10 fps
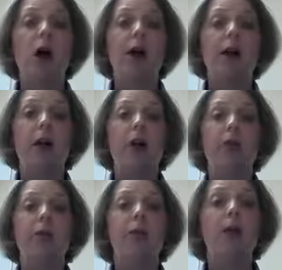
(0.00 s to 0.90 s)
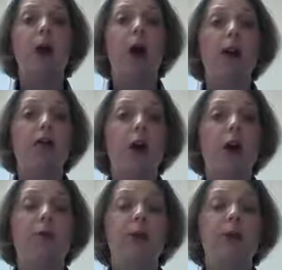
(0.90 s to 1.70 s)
on its own.